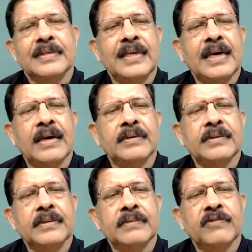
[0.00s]

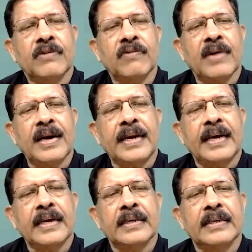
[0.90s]
Now, for what
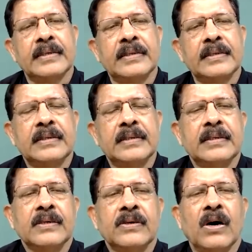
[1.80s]
angle
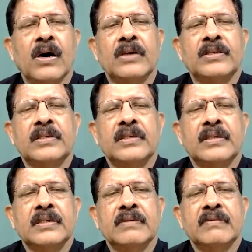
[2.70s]
cos
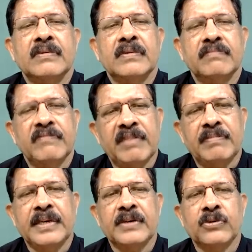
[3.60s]
will
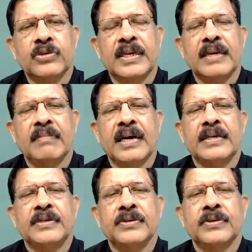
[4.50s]
be root 3
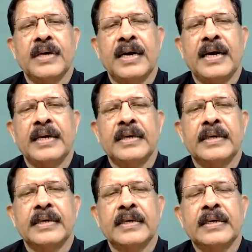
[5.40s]
by 2
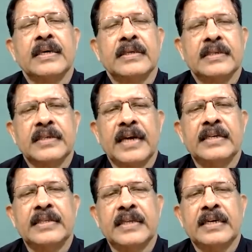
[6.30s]
and
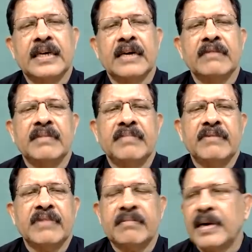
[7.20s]
sine theta will
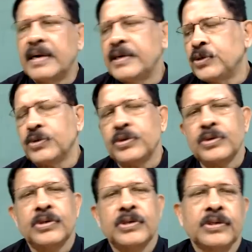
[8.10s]
be 1 by
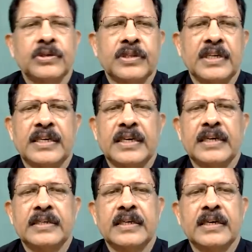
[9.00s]
2. So theta
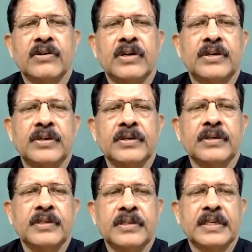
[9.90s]
is equal
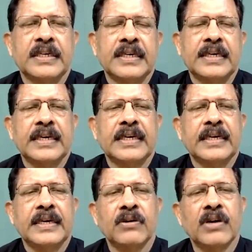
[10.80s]
to 30
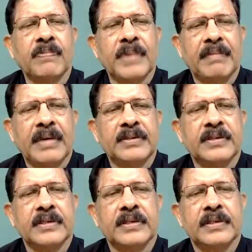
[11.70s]
degree or pi by
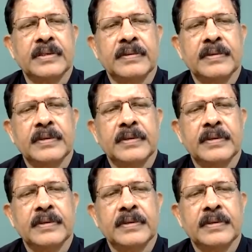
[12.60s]
6.